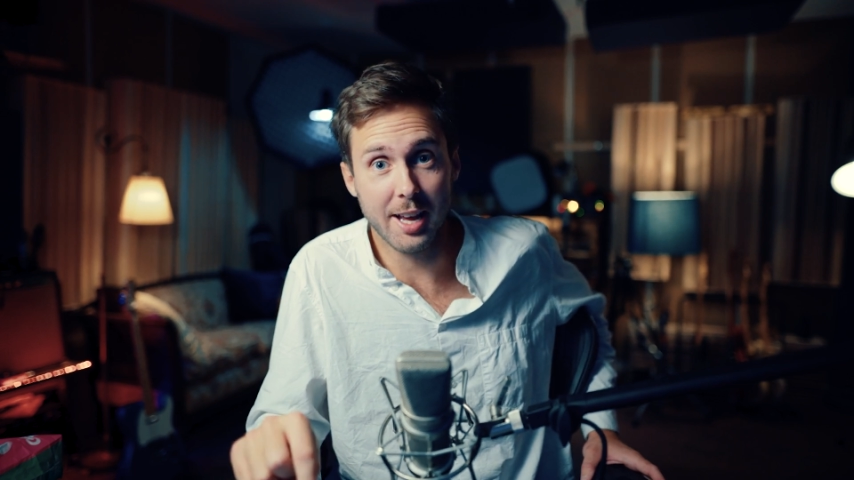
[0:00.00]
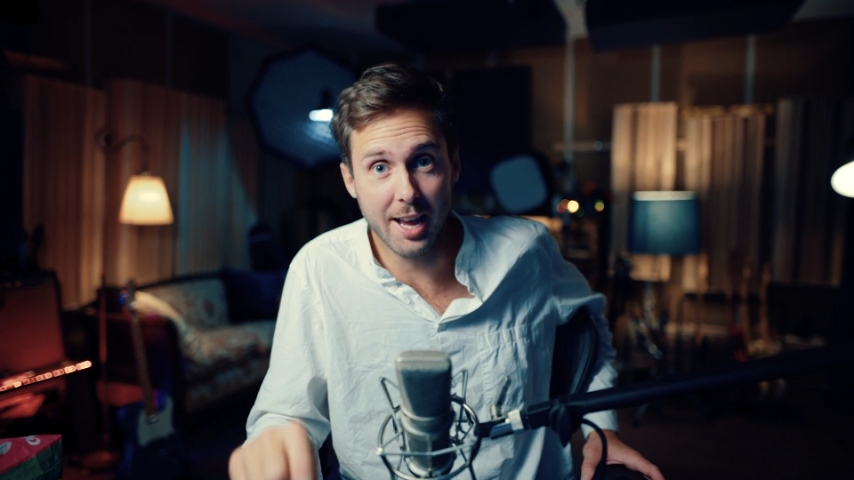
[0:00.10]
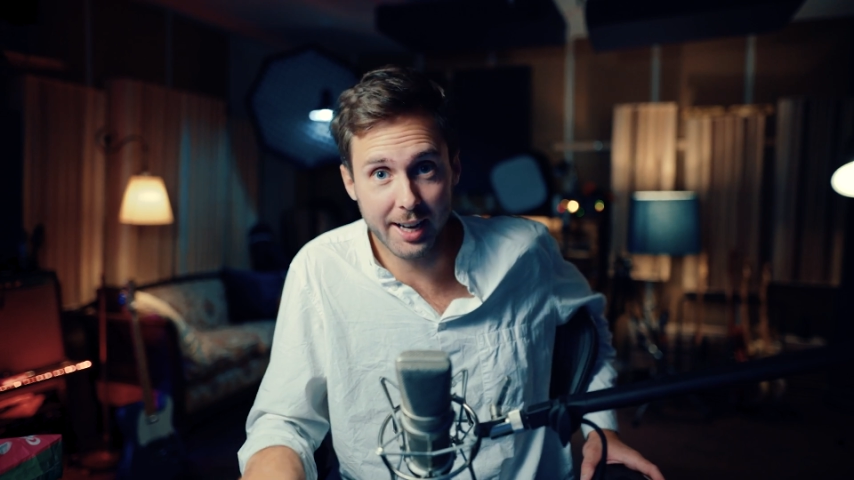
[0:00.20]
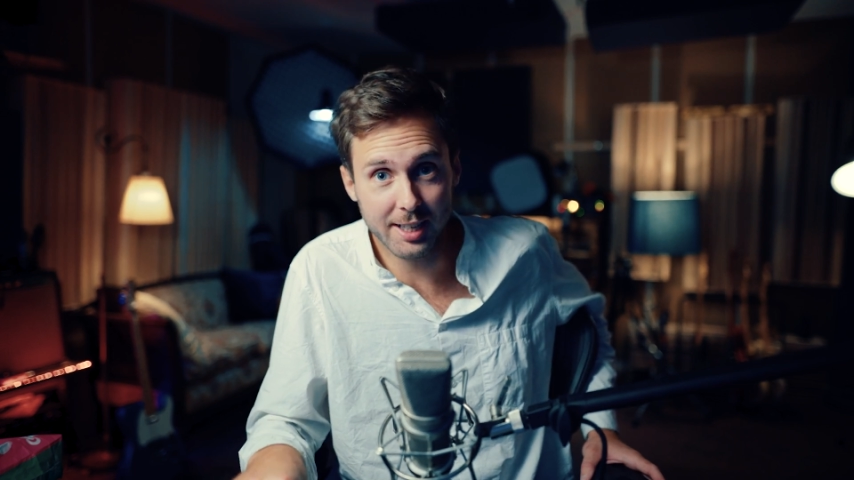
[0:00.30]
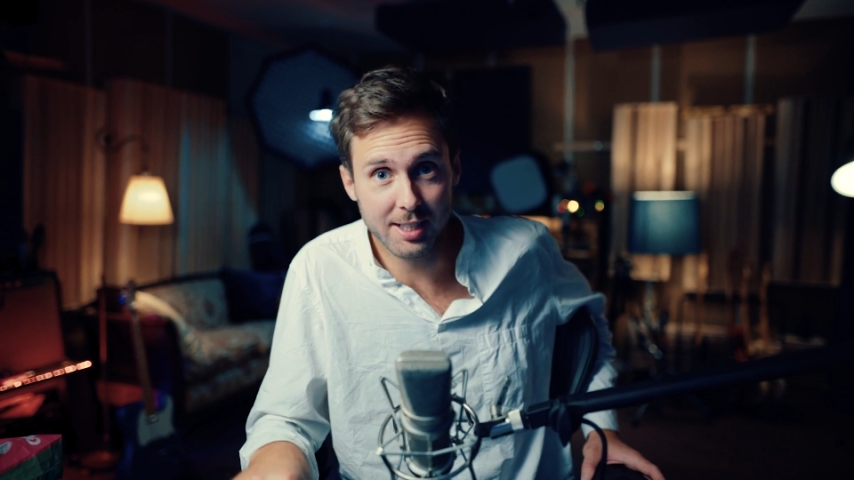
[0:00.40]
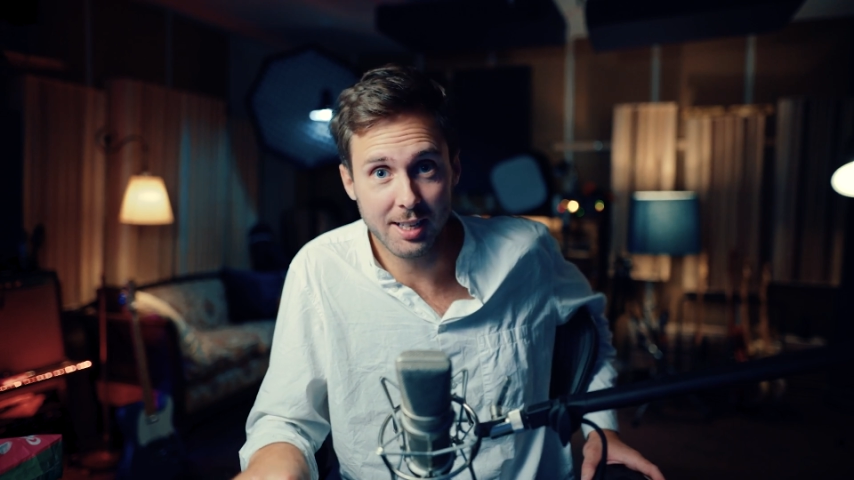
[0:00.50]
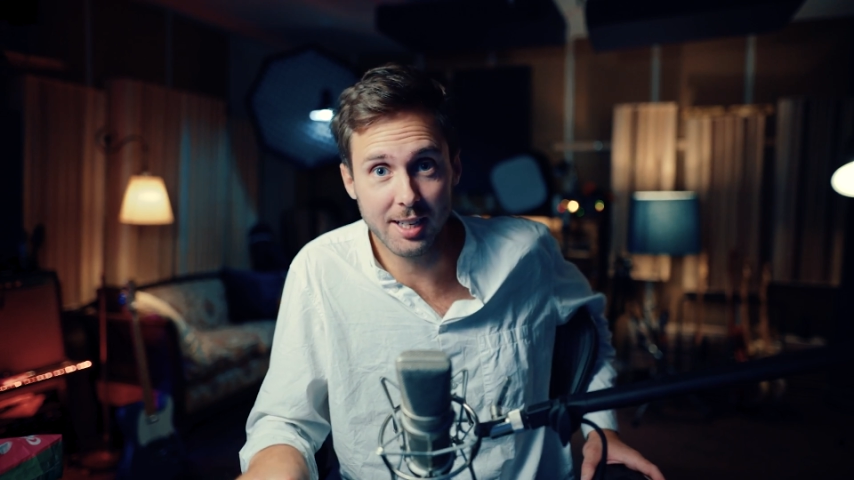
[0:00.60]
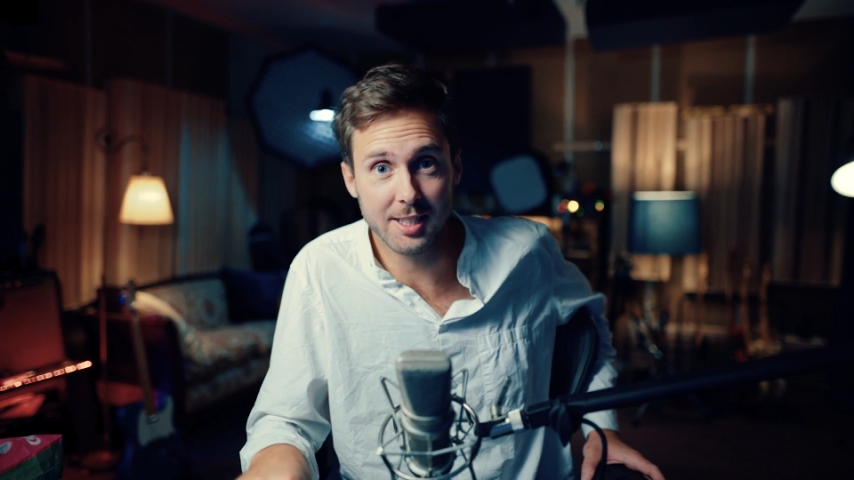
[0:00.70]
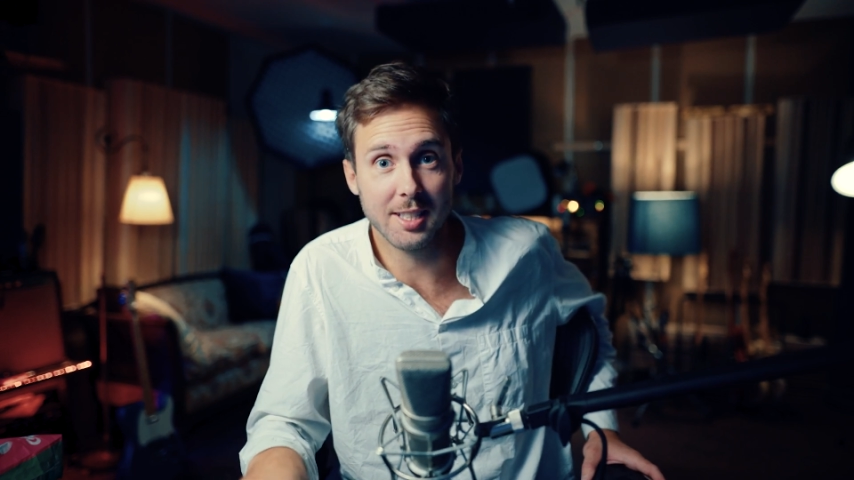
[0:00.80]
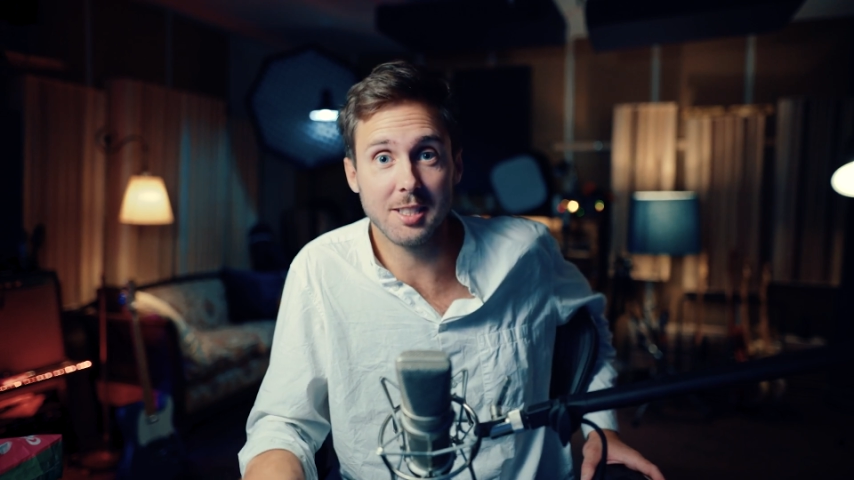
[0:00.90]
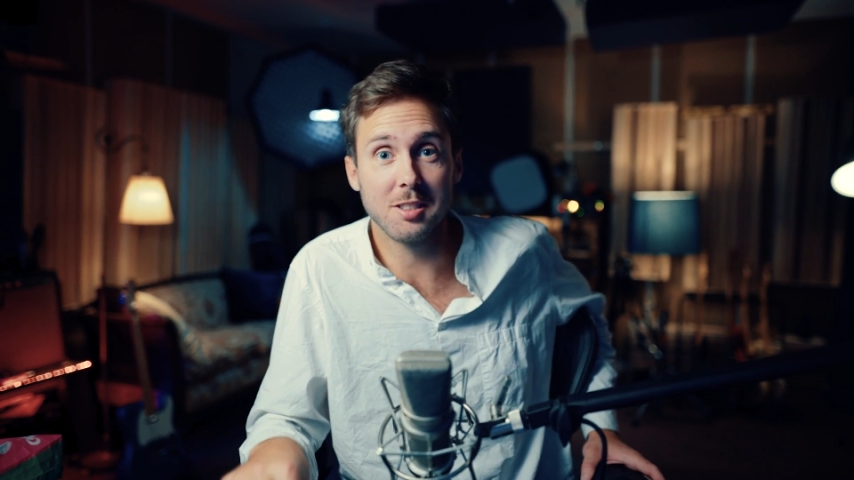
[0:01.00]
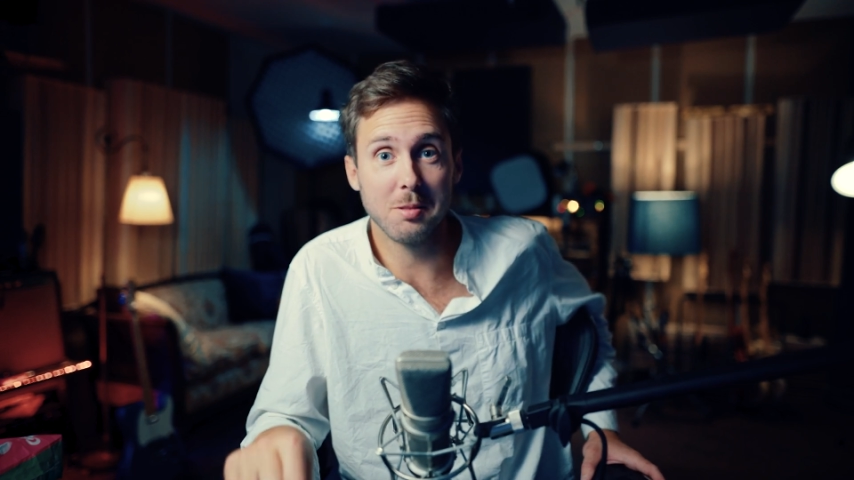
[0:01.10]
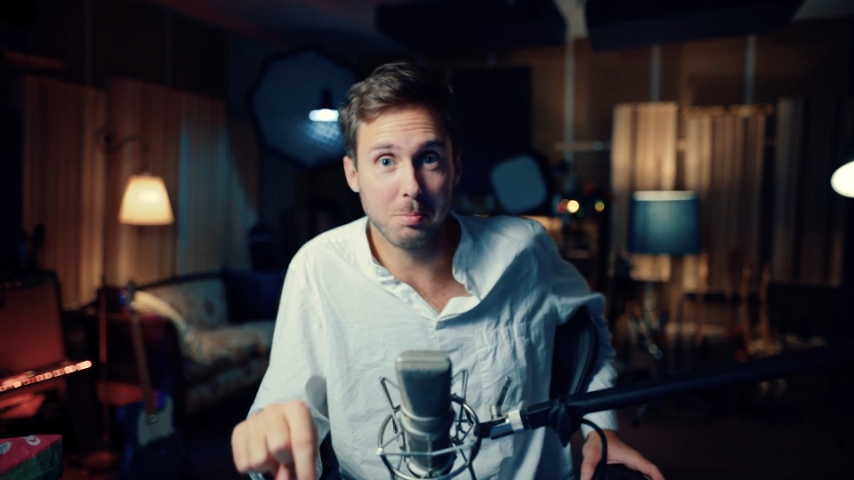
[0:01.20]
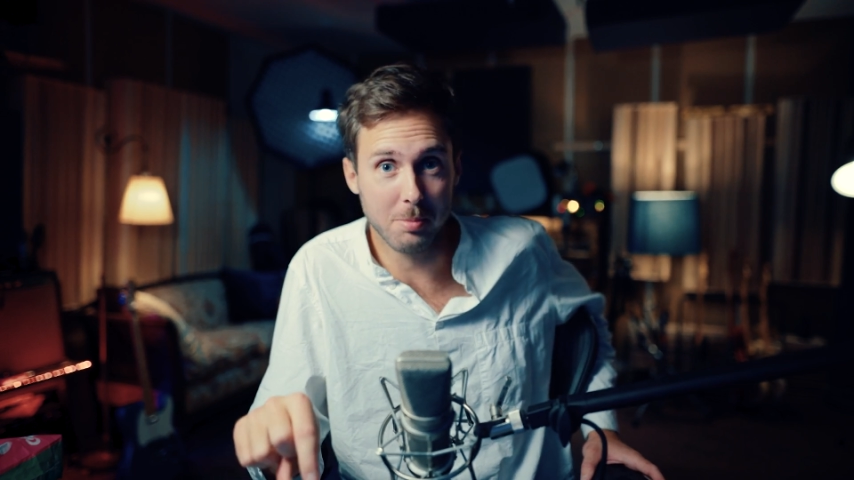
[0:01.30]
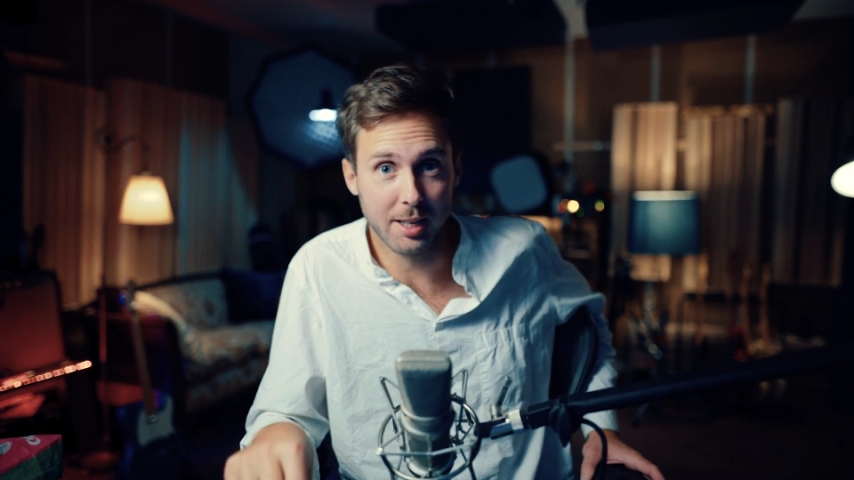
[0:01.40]
8 and
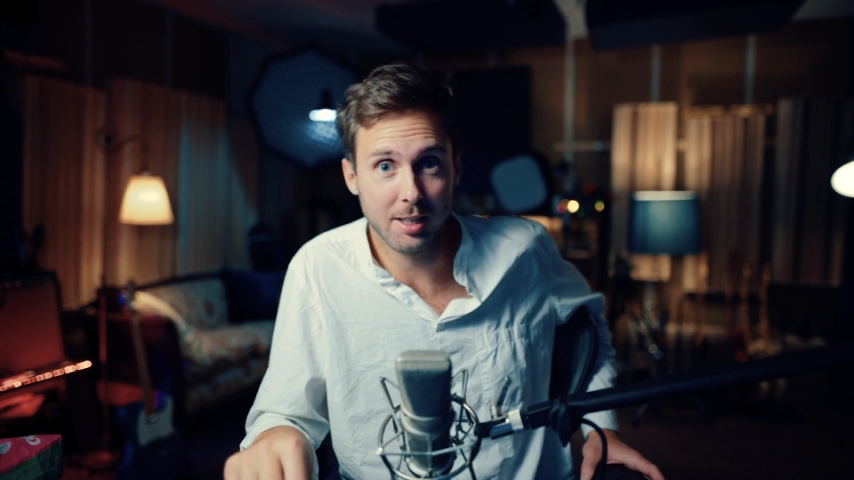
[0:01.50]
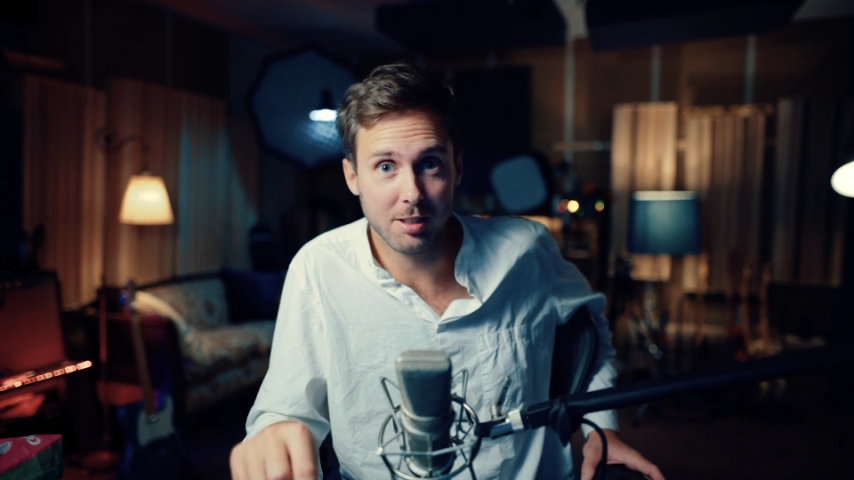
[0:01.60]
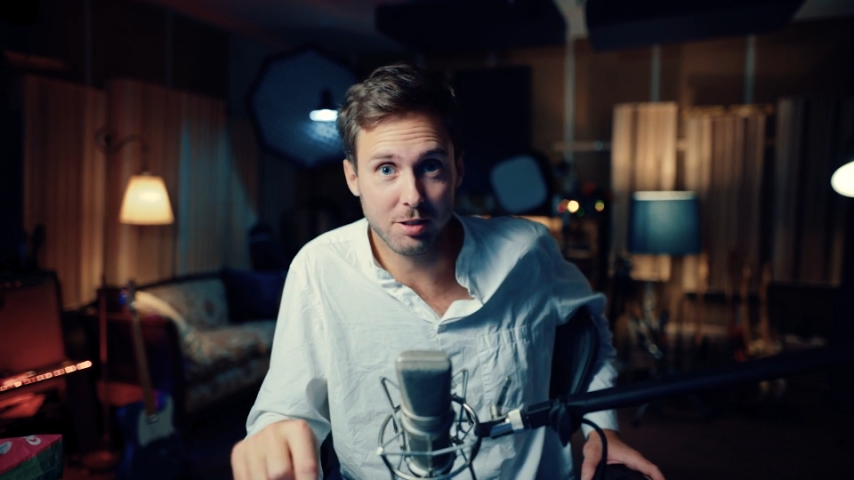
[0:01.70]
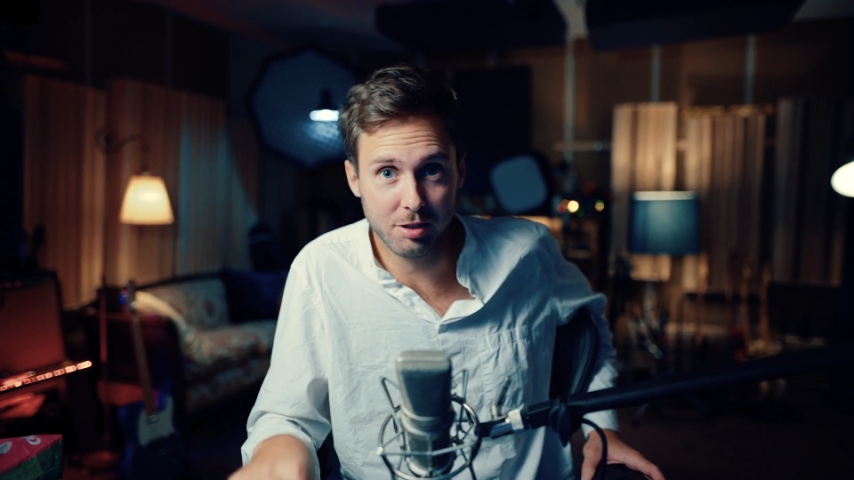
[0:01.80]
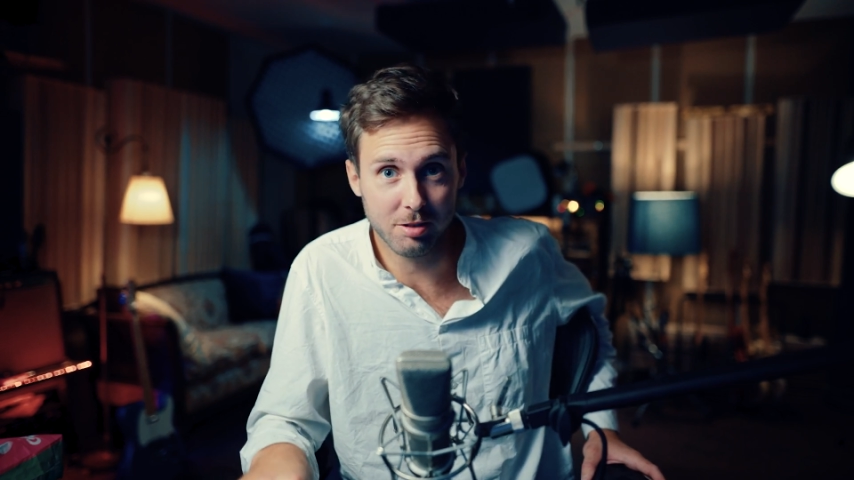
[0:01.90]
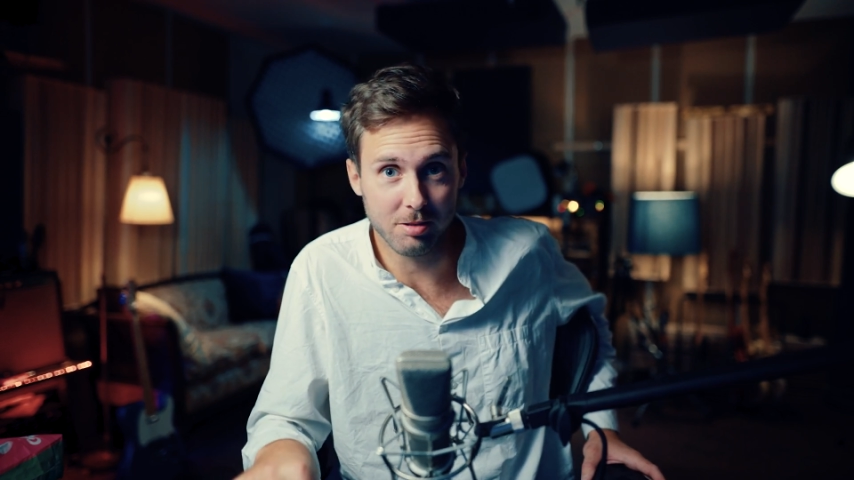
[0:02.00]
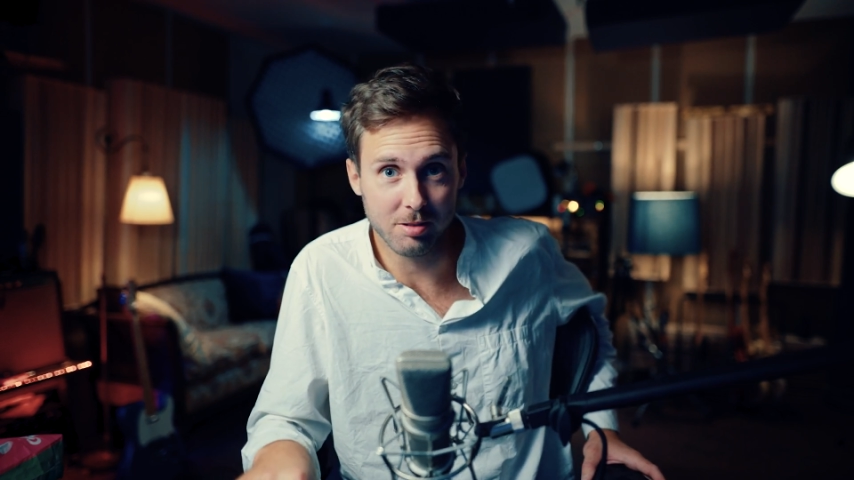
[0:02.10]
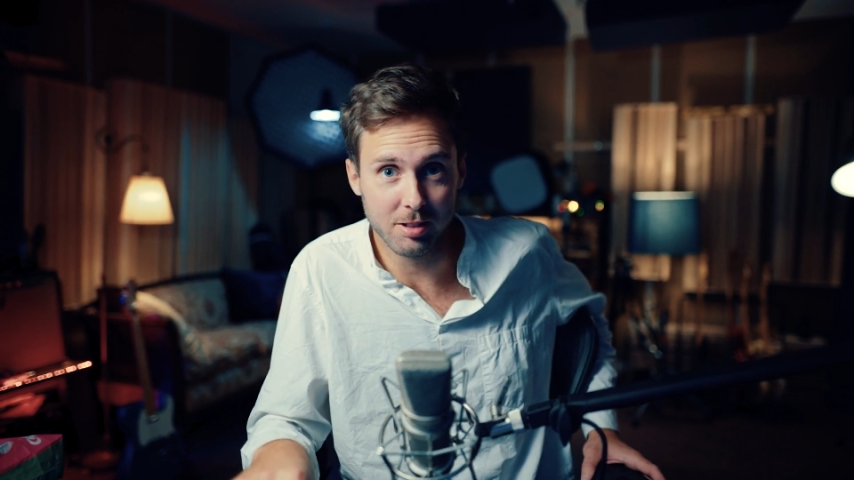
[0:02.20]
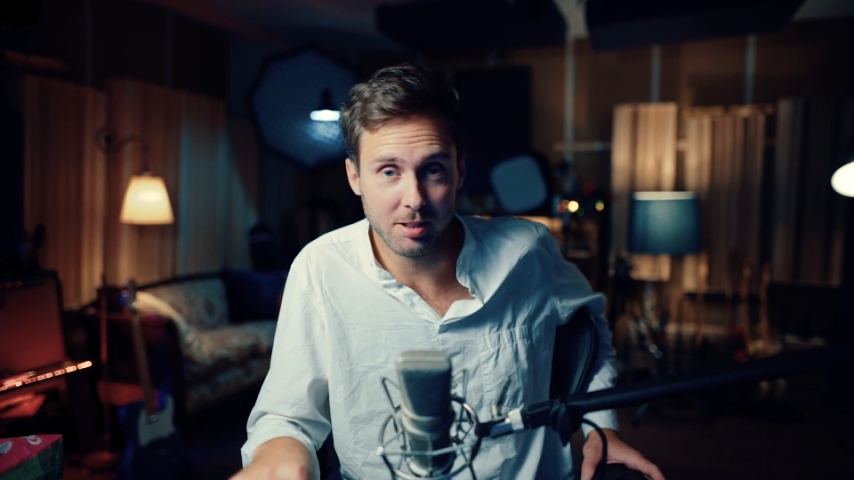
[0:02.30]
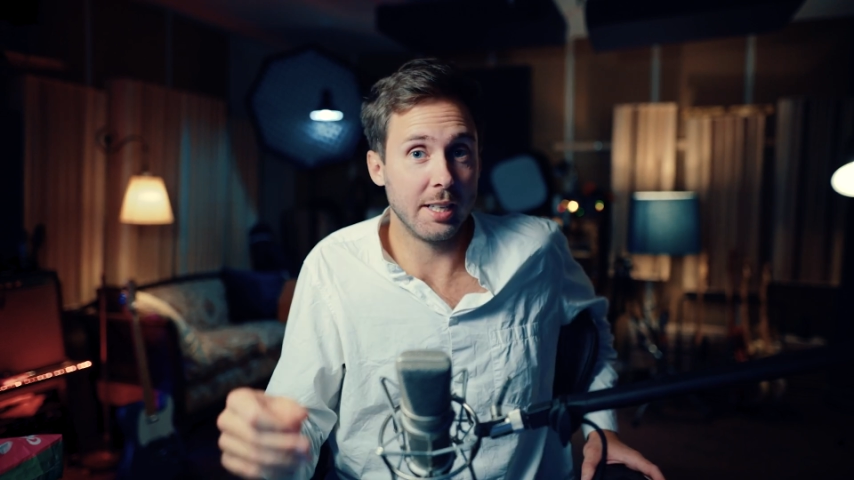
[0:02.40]
then make a tune.